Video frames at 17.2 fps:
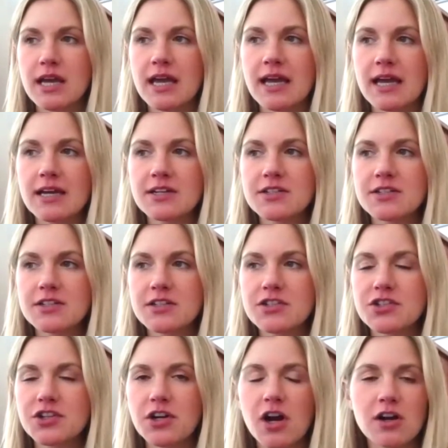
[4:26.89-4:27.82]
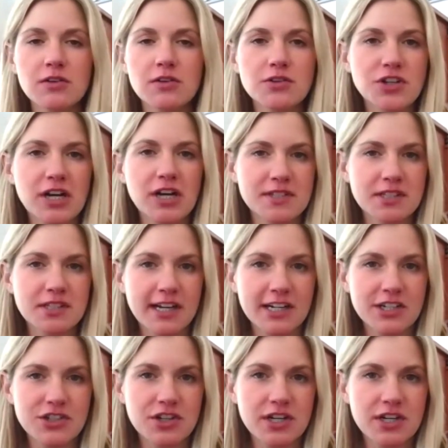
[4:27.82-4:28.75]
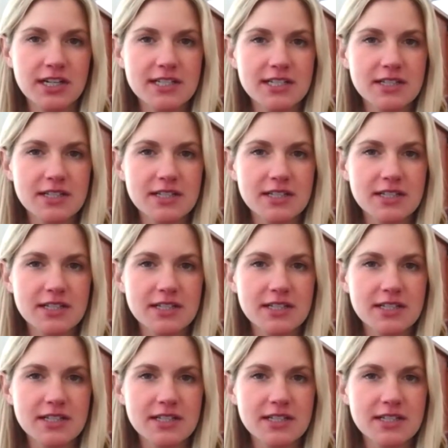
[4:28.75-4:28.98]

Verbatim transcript: And Chicago Drives Electric